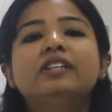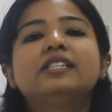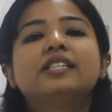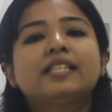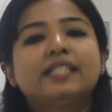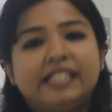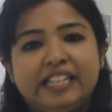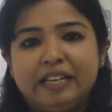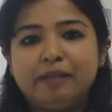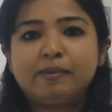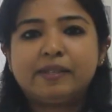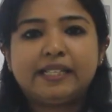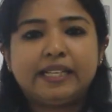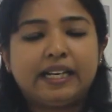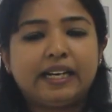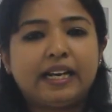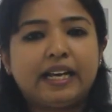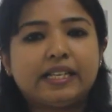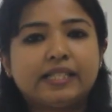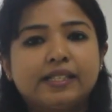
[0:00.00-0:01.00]
is a steam
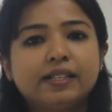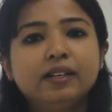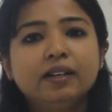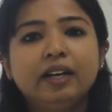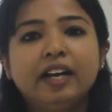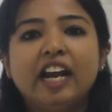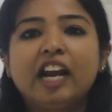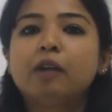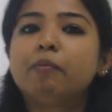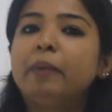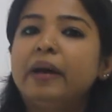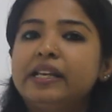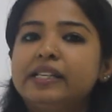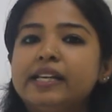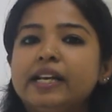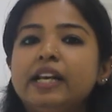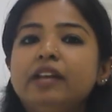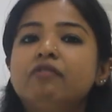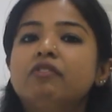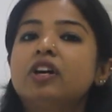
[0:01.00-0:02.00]
sterilizer. It
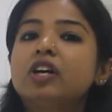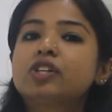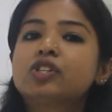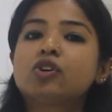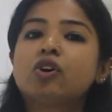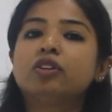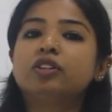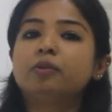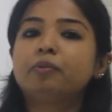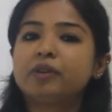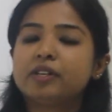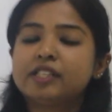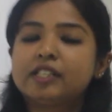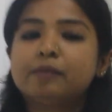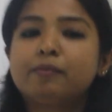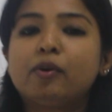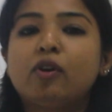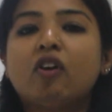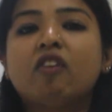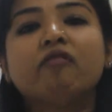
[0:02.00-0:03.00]
basically works on the
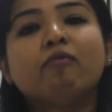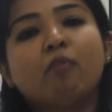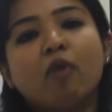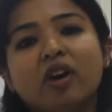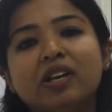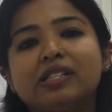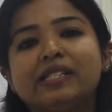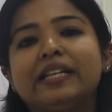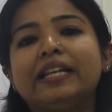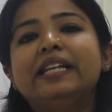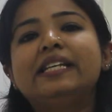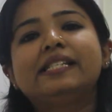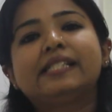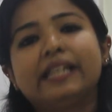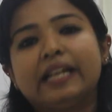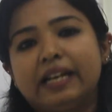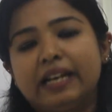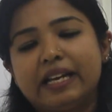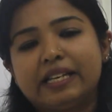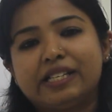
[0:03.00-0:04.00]
principle of moist heat
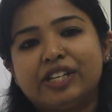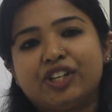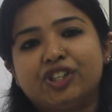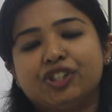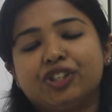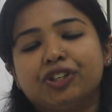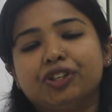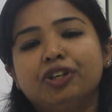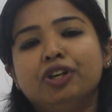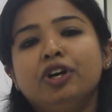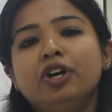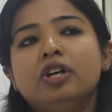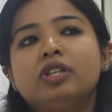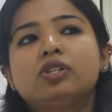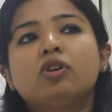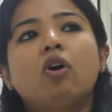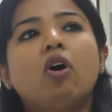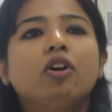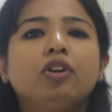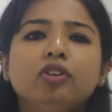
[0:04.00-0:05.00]
sterilization.
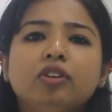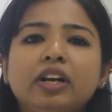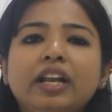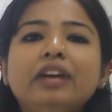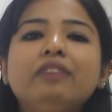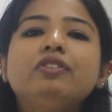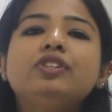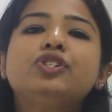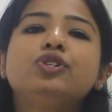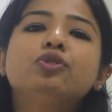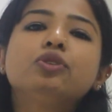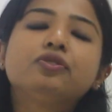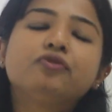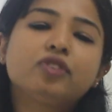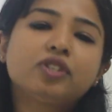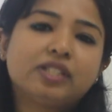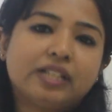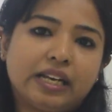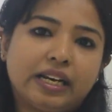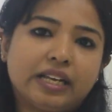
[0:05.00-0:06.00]
So autoclave is used
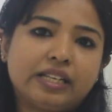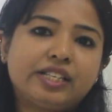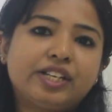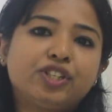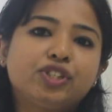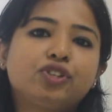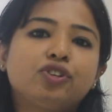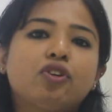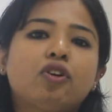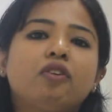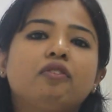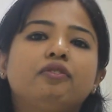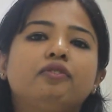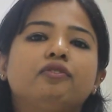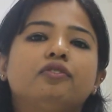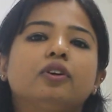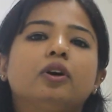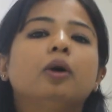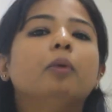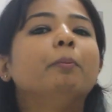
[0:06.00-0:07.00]
for sterilization
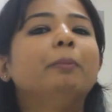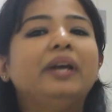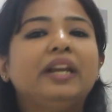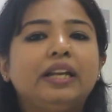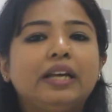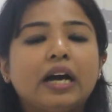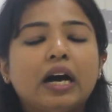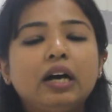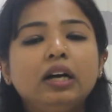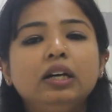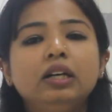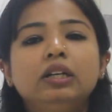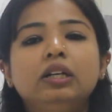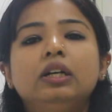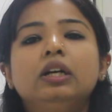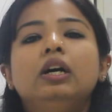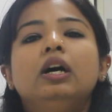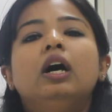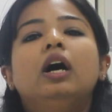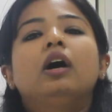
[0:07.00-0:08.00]
of media,
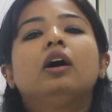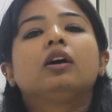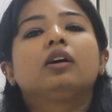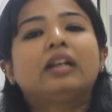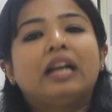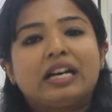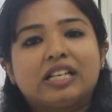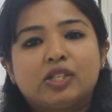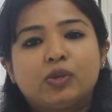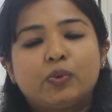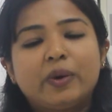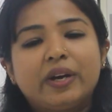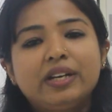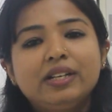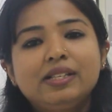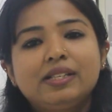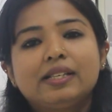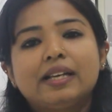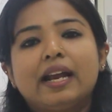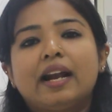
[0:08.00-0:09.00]

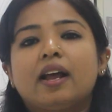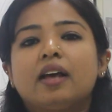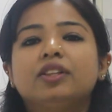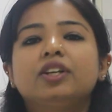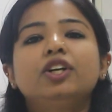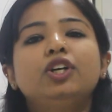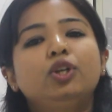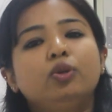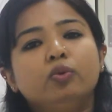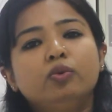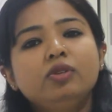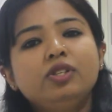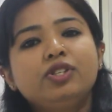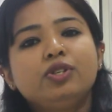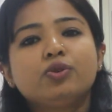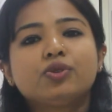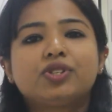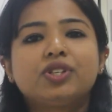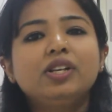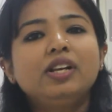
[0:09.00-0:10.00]
glasswares and other tools
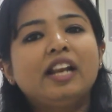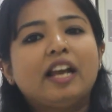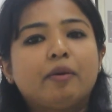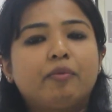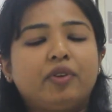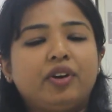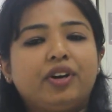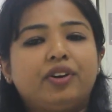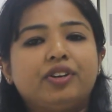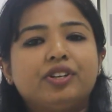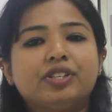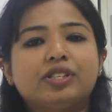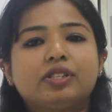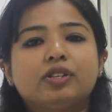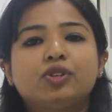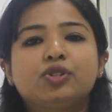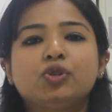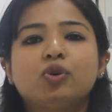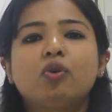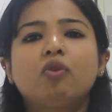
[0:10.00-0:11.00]
used in laboratories.
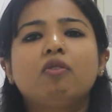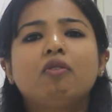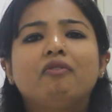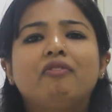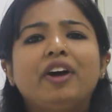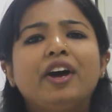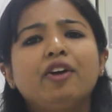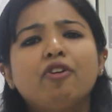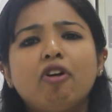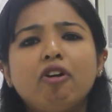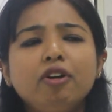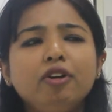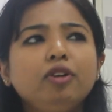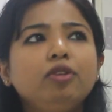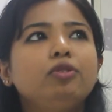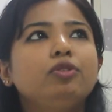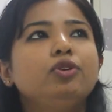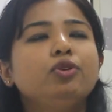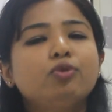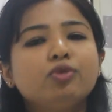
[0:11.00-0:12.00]
So where all do
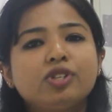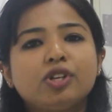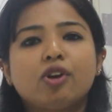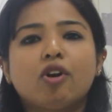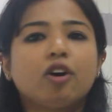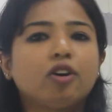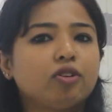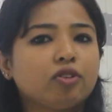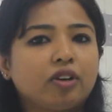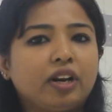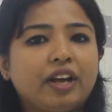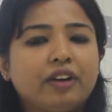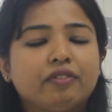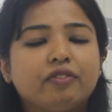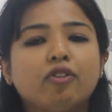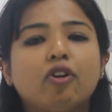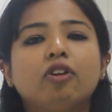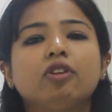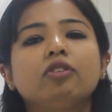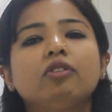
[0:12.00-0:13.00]
you use an autoclave?
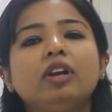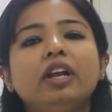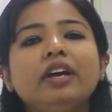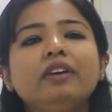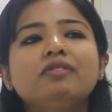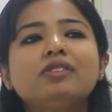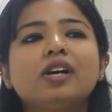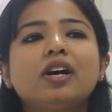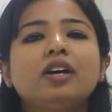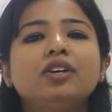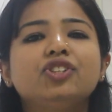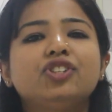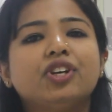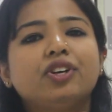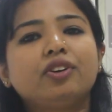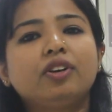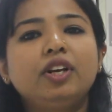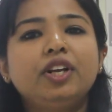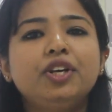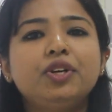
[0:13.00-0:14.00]
Autoclaves are
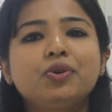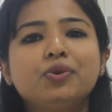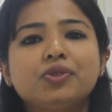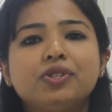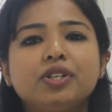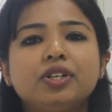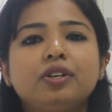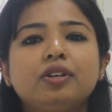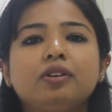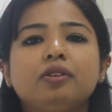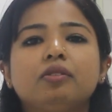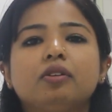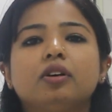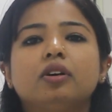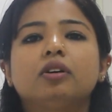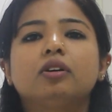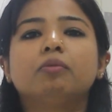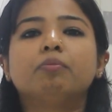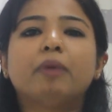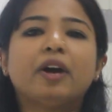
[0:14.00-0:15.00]
generally used in
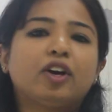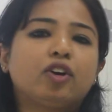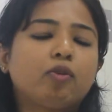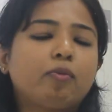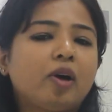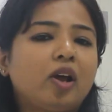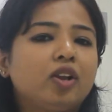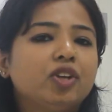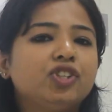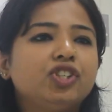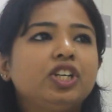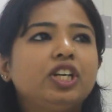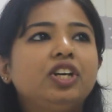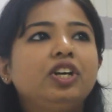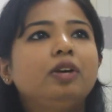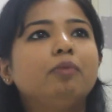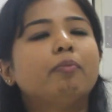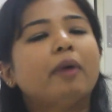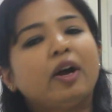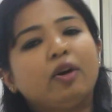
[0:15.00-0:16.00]

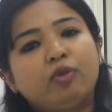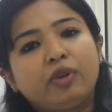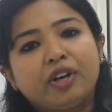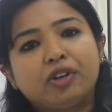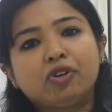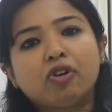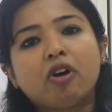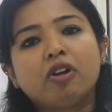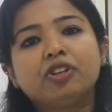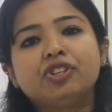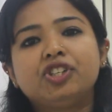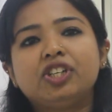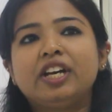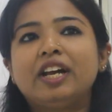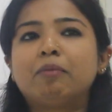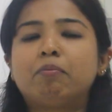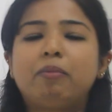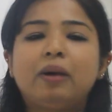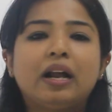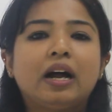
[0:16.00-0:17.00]
microbiology,
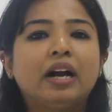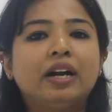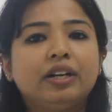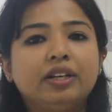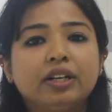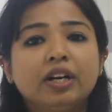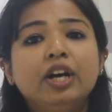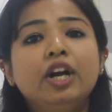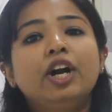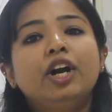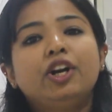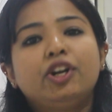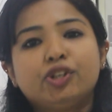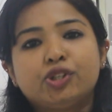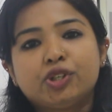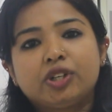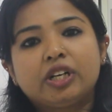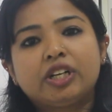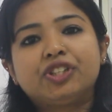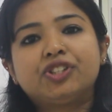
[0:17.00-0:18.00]
biotechnology and plant
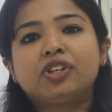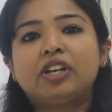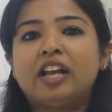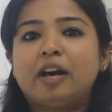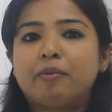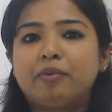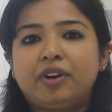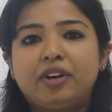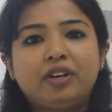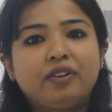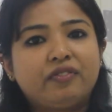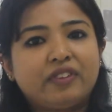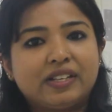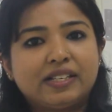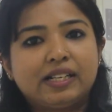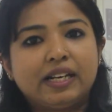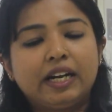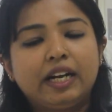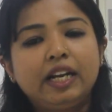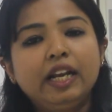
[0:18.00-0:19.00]
tissue culture laboratory
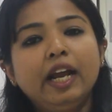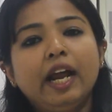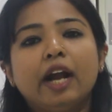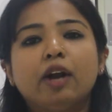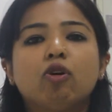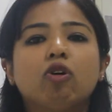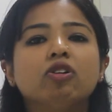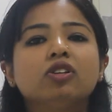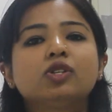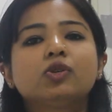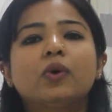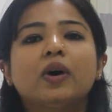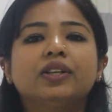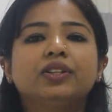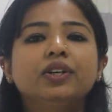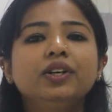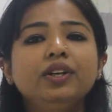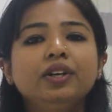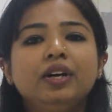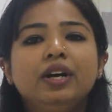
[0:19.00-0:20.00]
facility and also
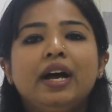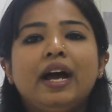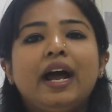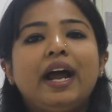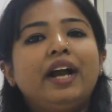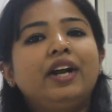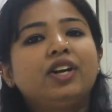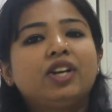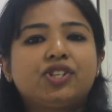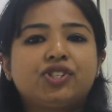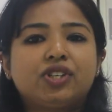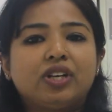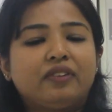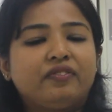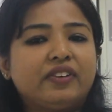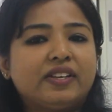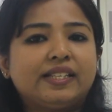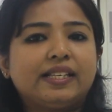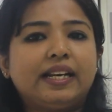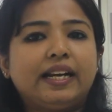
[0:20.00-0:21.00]
other industrial
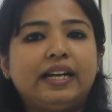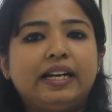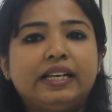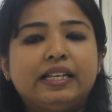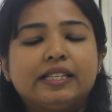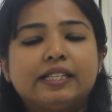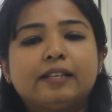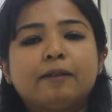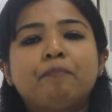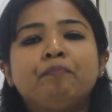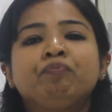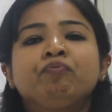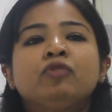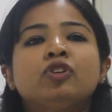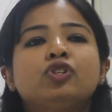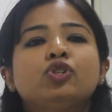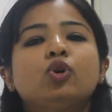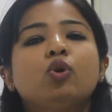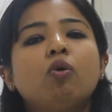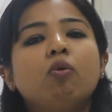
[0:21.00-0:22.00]
facilities.
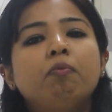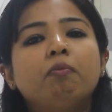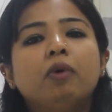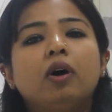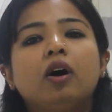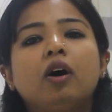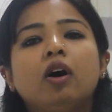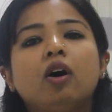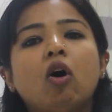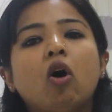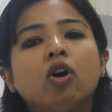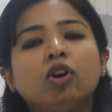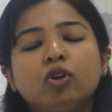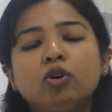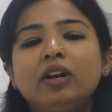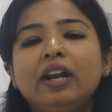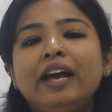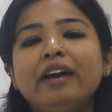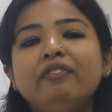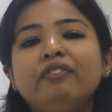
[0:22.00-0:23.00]
So
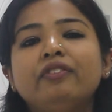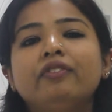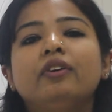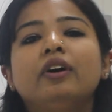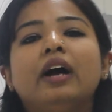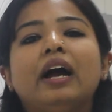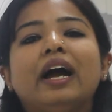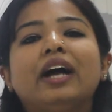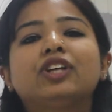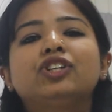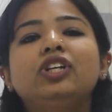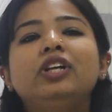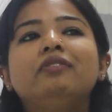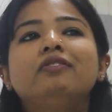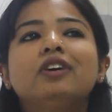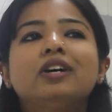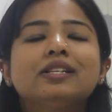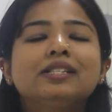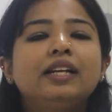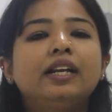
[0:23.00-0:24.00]
autoclave actually
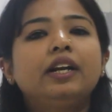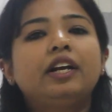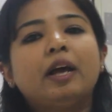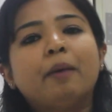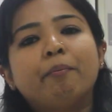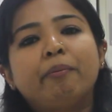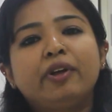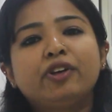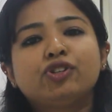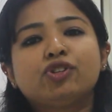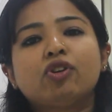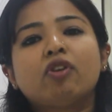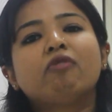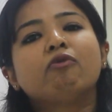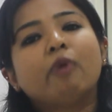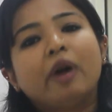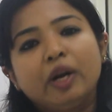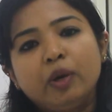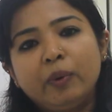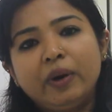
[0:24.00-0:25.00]
works at a temperature of
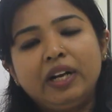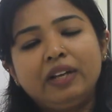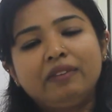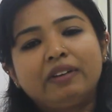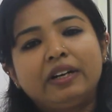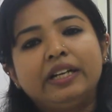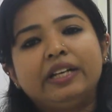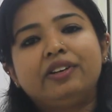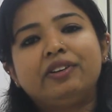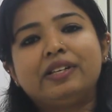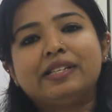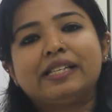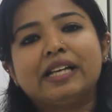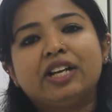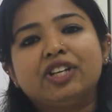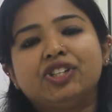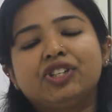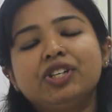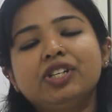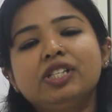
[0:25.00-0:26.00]
121 degrees
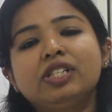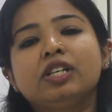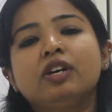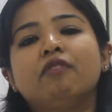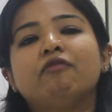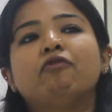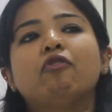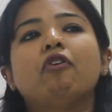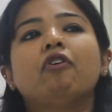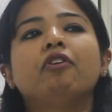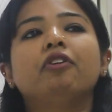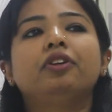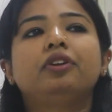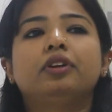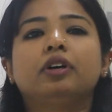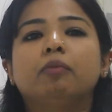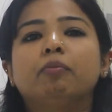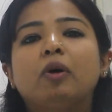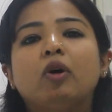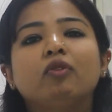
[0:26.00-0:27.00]
Celsius for
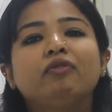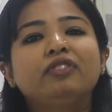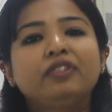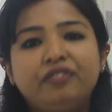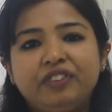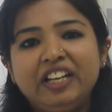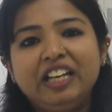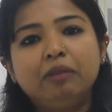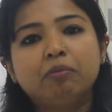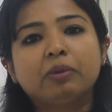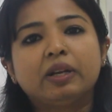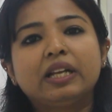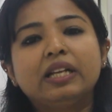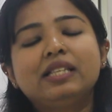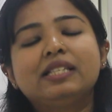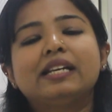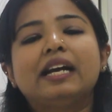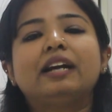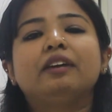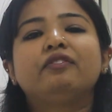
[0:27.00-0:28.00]
about 15
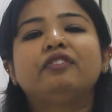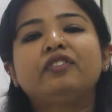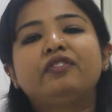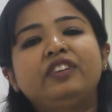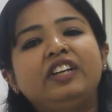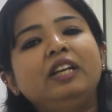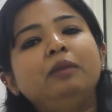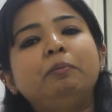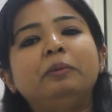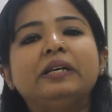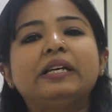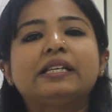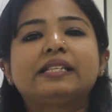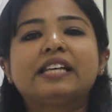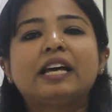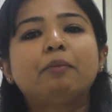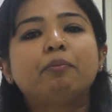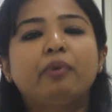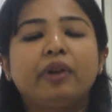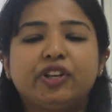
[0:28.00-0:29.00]
minutes at 15
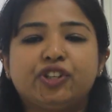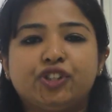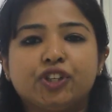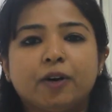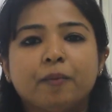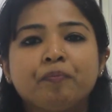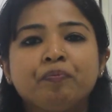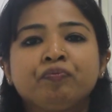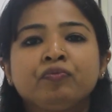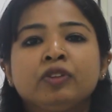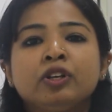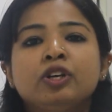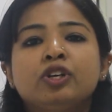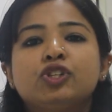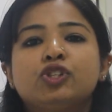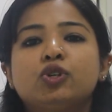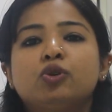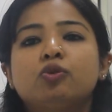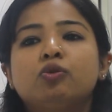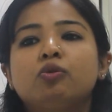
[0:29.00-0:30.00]
psi pressure.
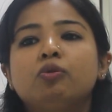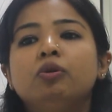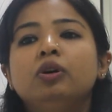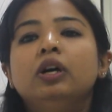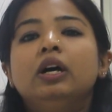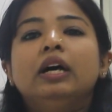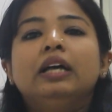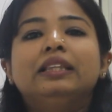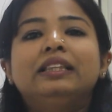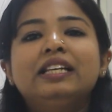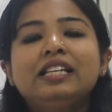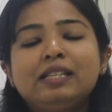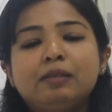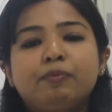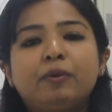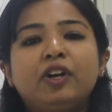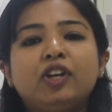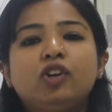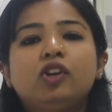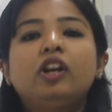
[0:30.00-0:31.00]
So this
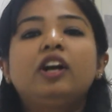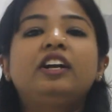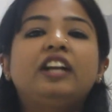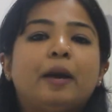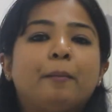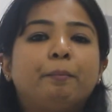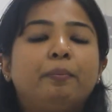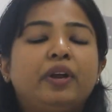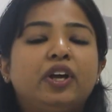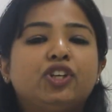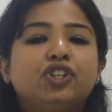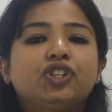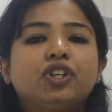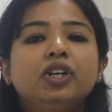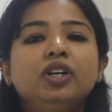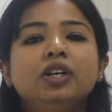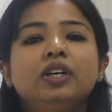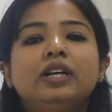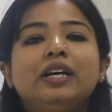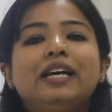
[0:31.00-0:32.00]
particular
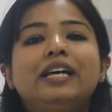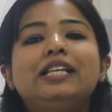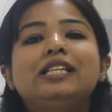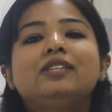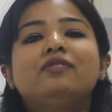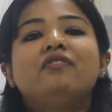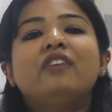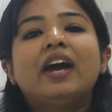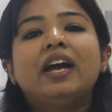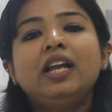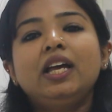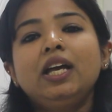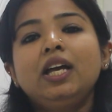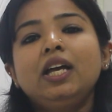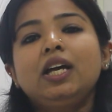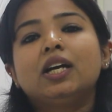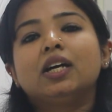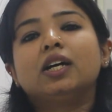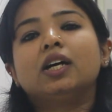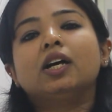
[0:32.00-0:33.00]
temperature is very